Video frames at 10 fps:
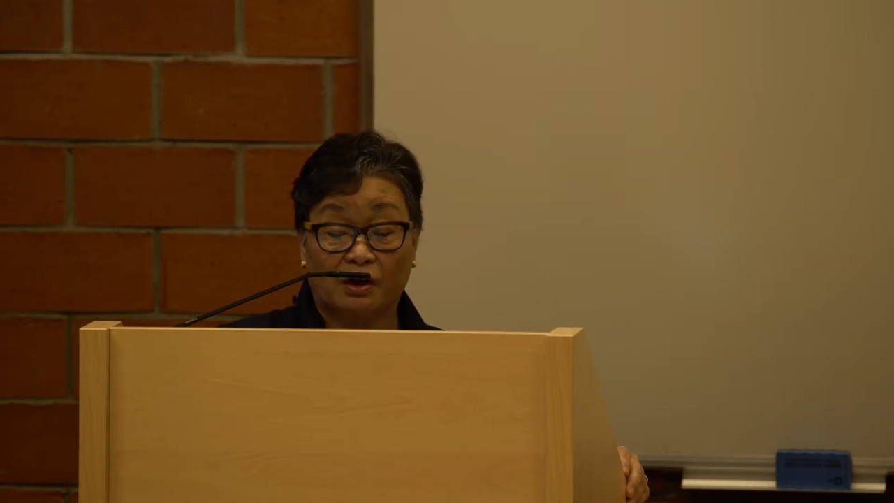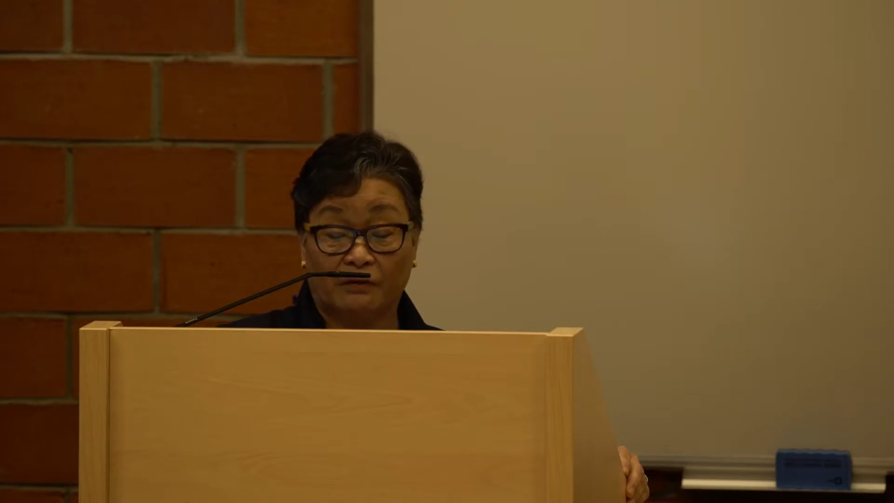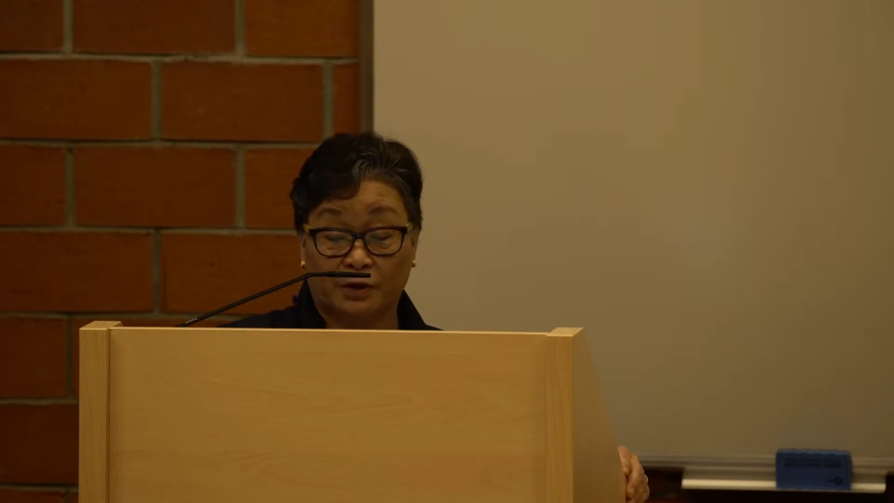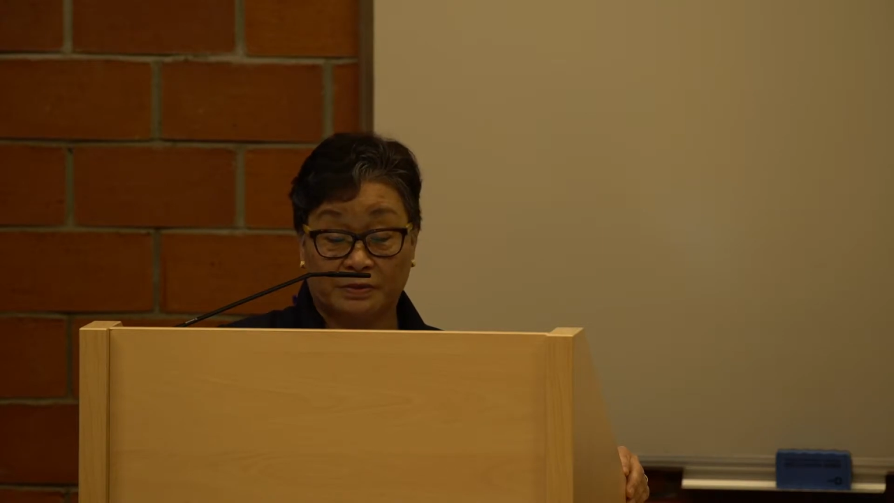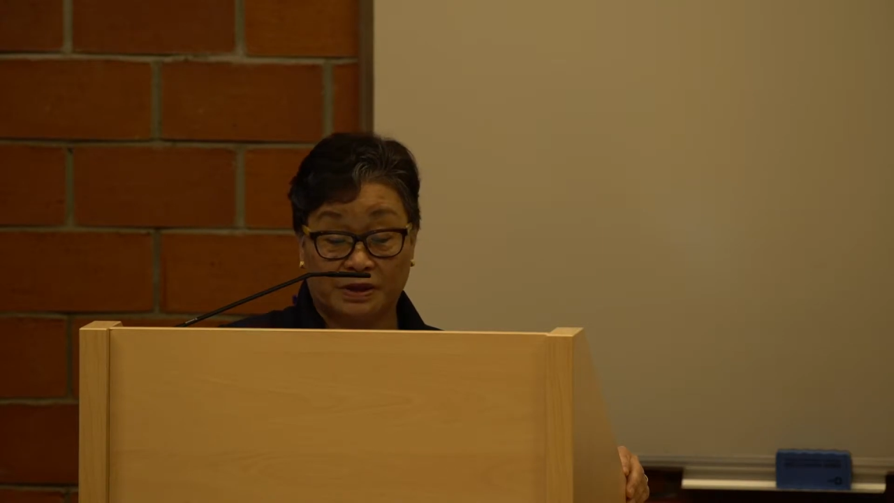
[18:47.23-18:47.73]

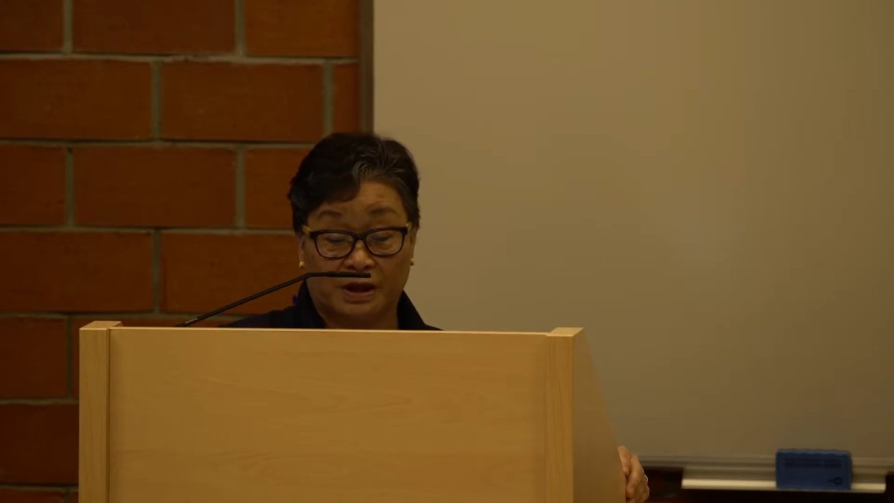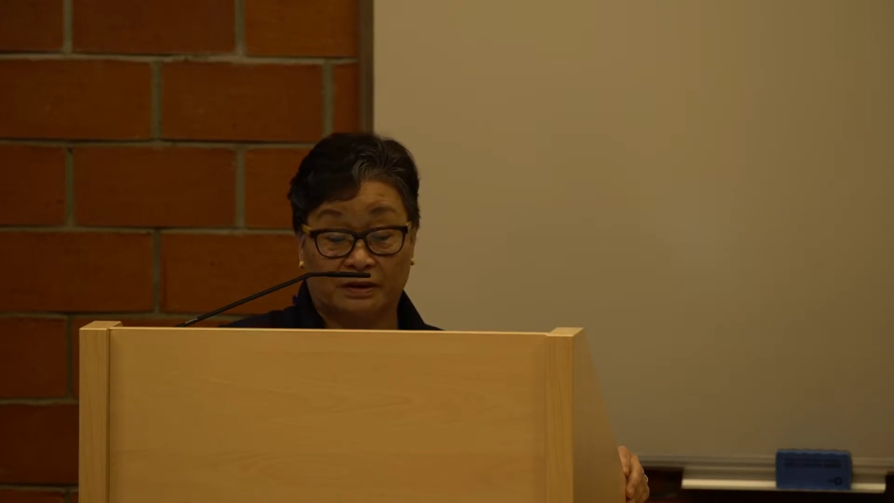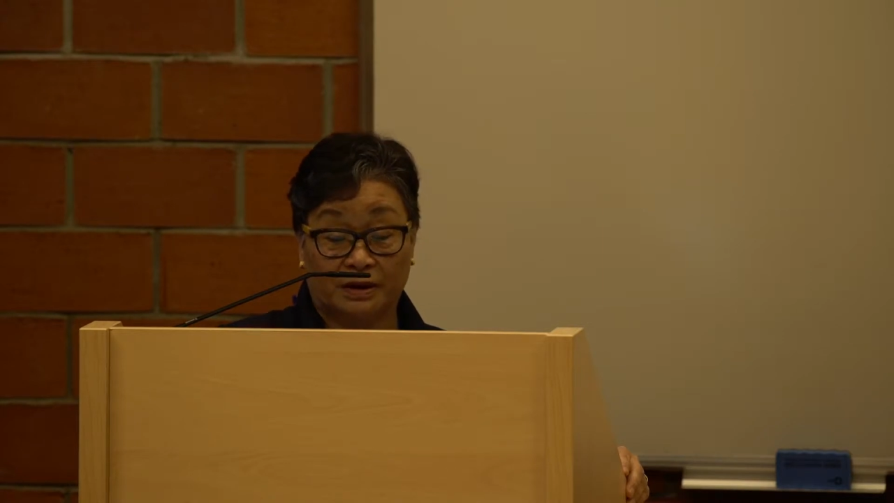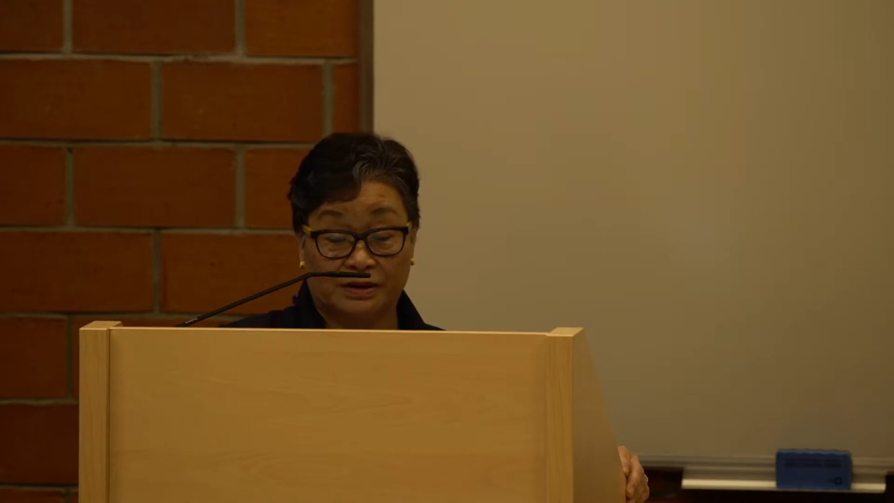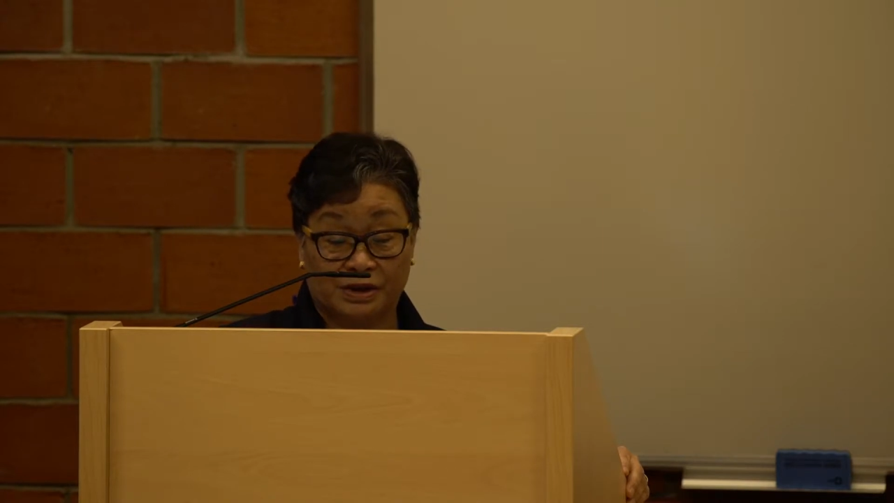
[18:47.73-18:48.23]
of
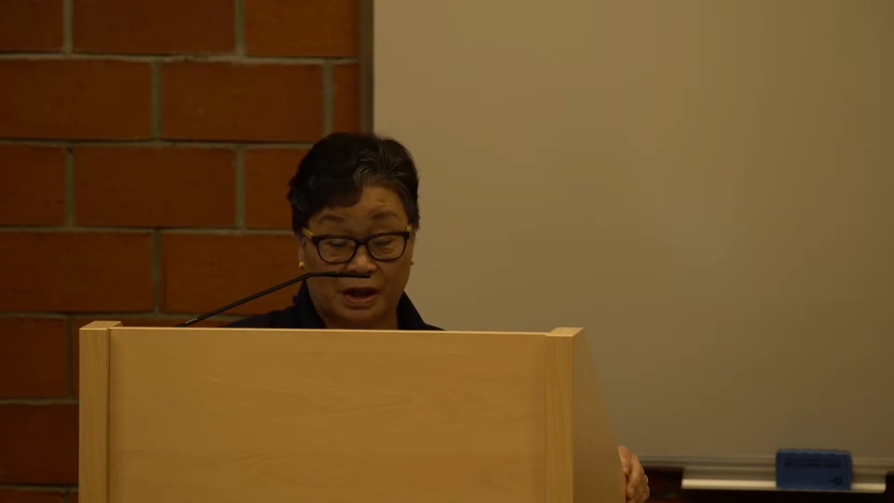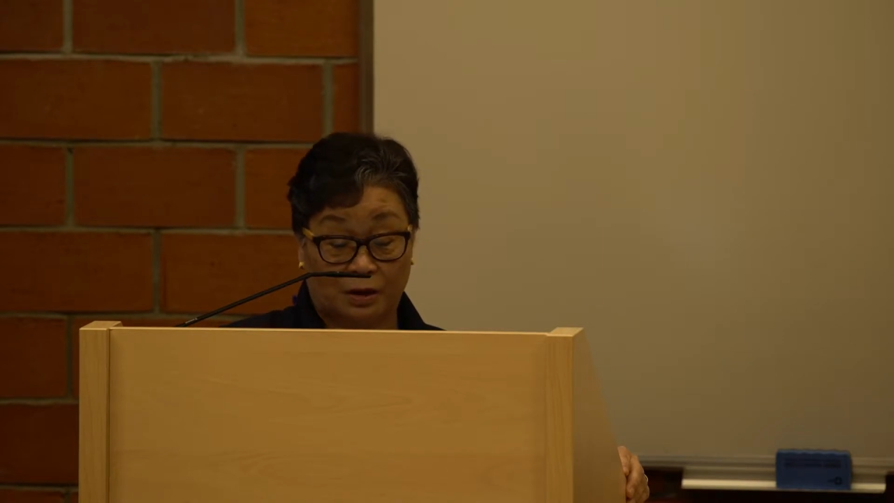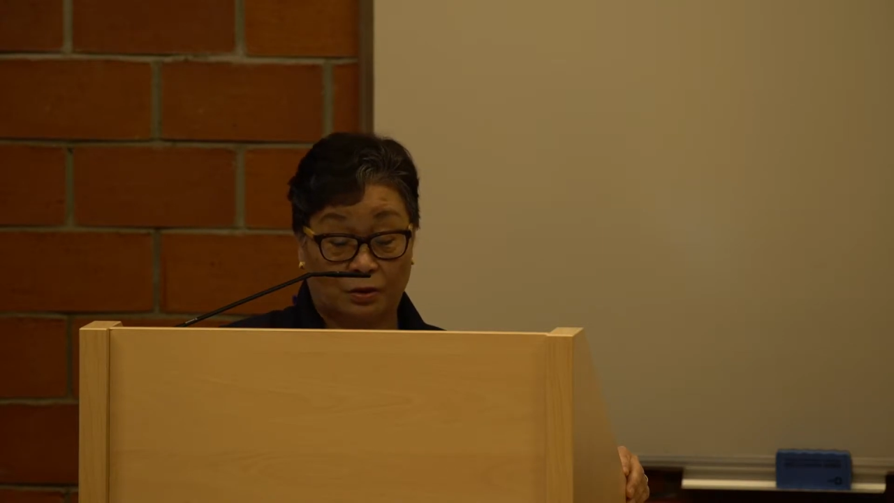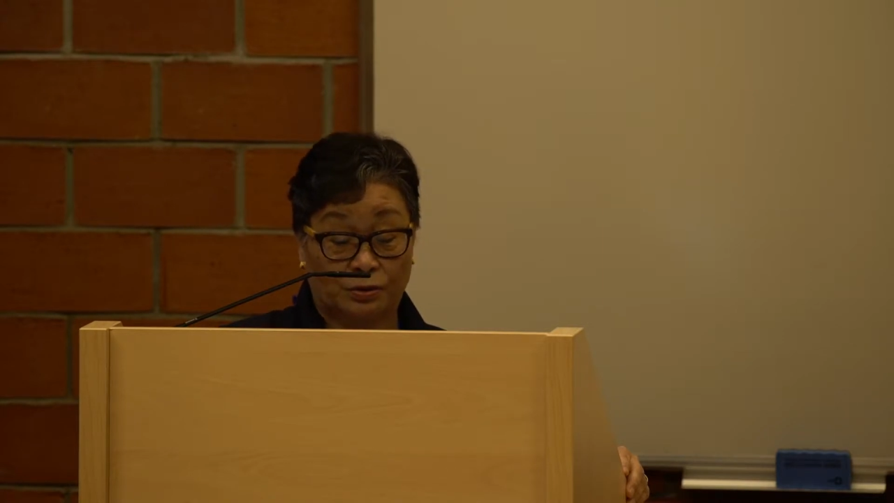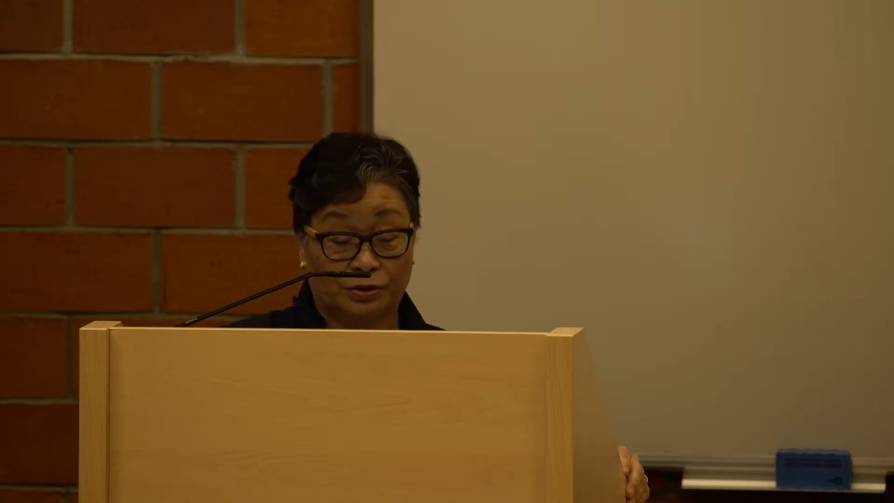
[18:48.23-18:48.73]
humanitarian
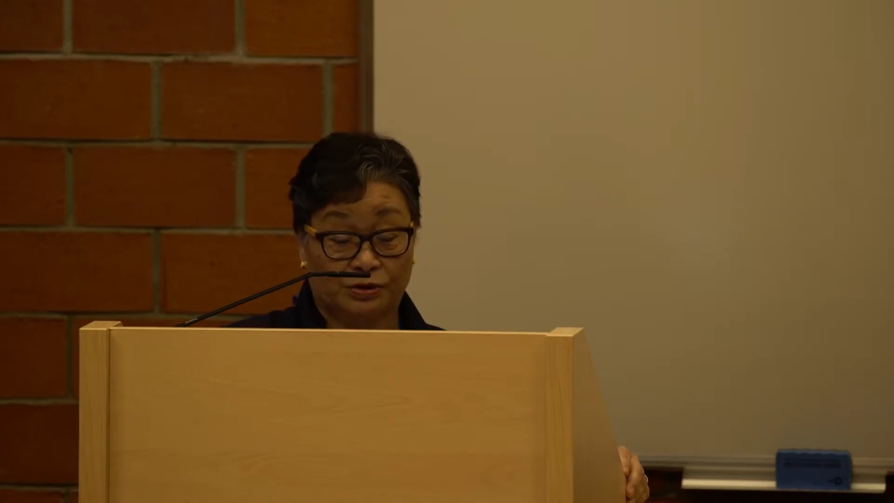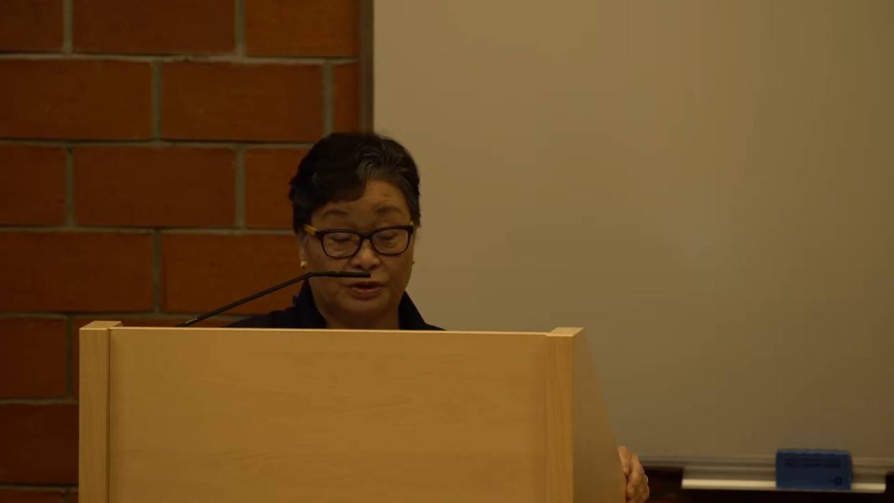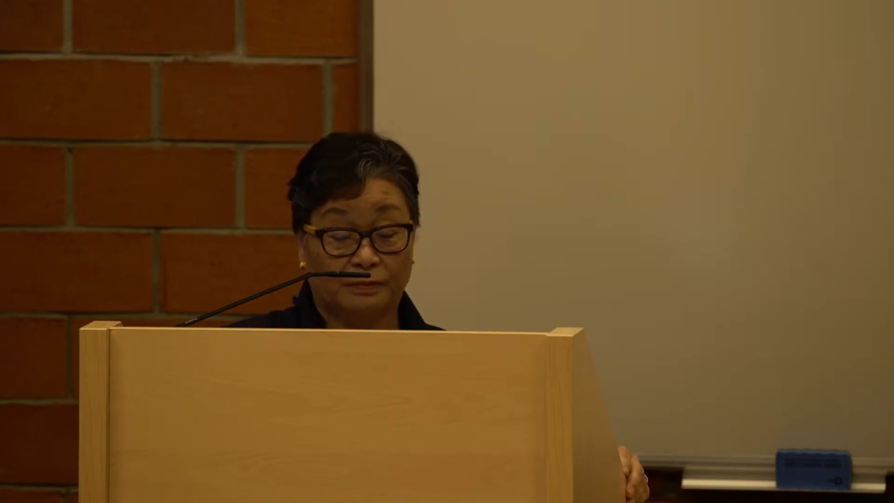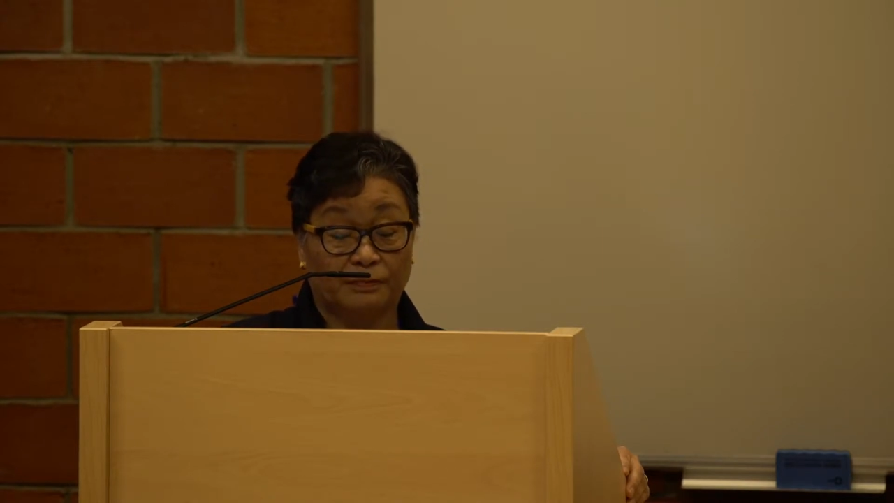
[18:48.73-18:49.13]
stakeholders,